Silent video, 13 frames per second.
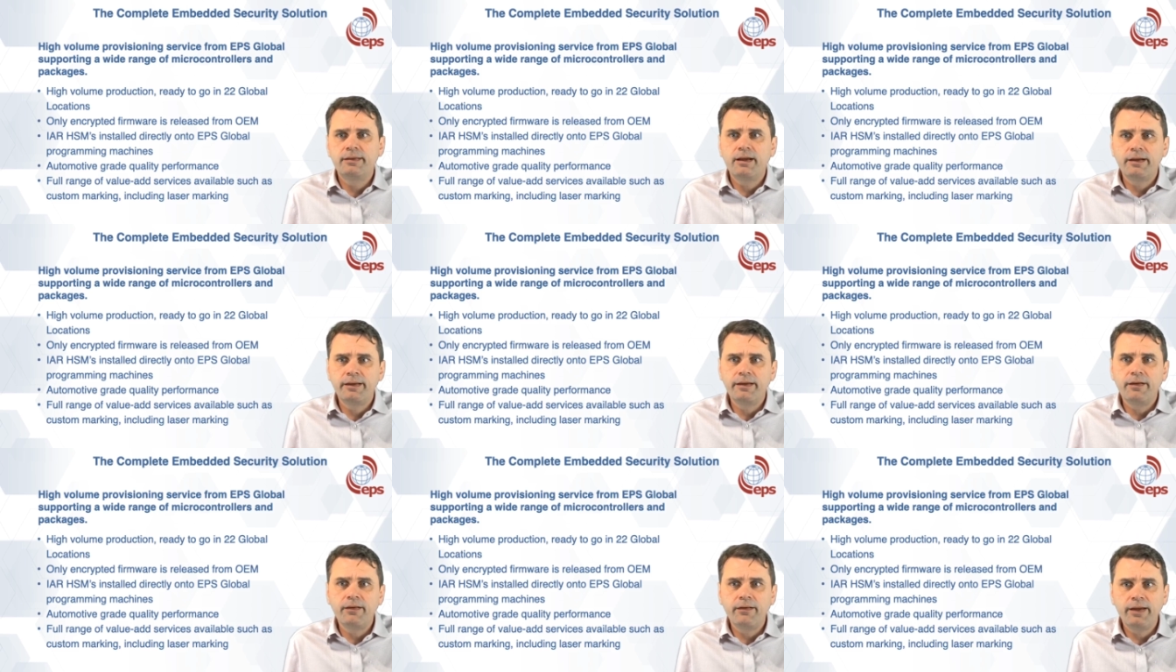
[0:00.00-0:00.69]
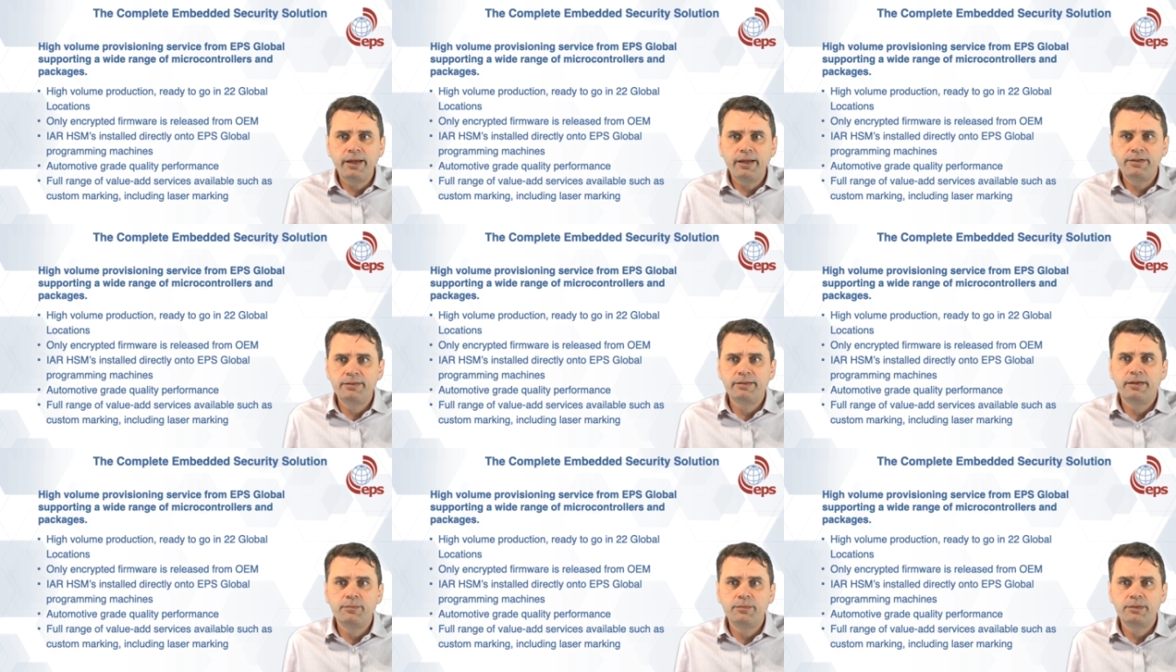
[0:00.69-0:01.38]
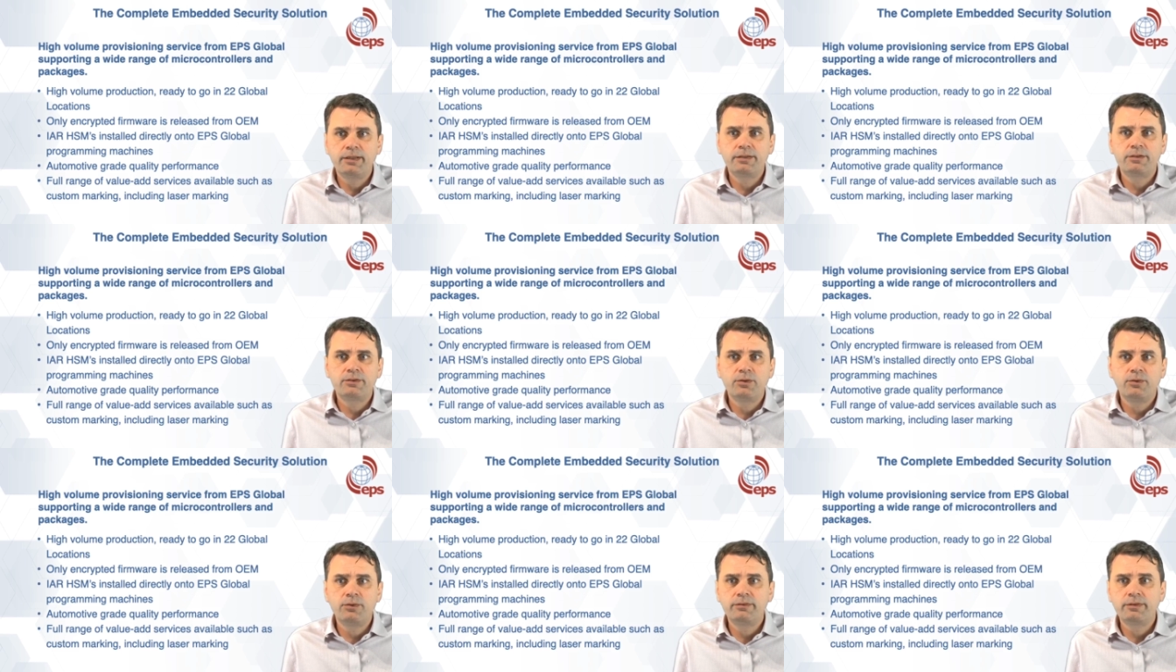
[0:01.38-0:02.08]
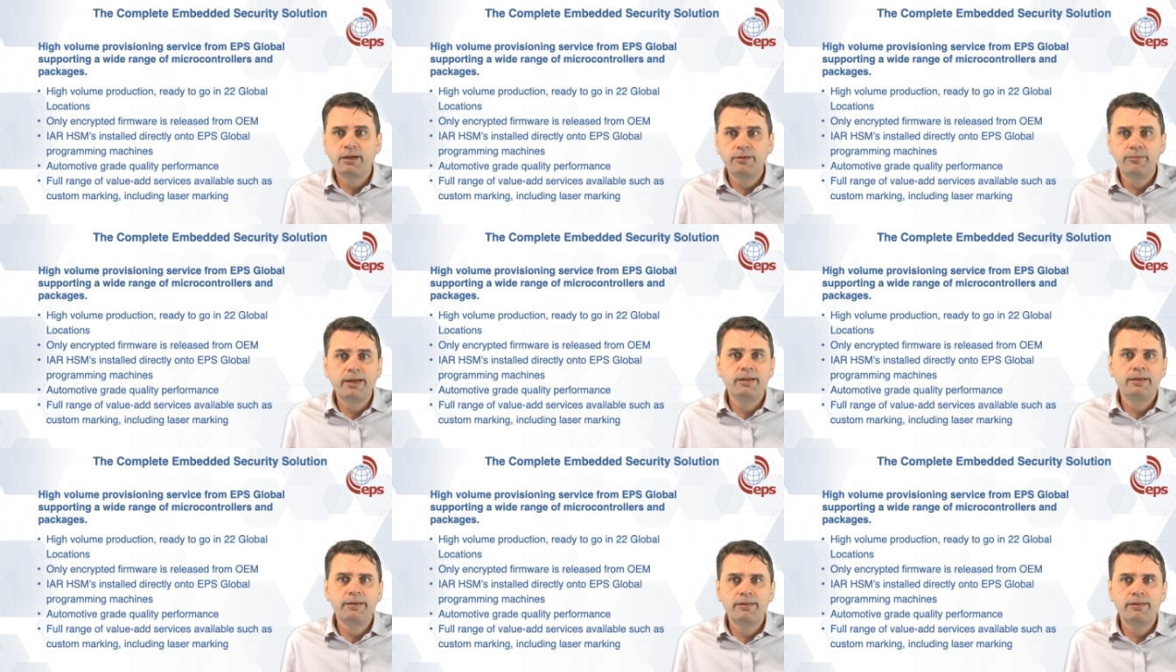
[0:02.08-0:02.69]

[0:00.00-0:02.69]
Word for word: IAR HSMs installed directly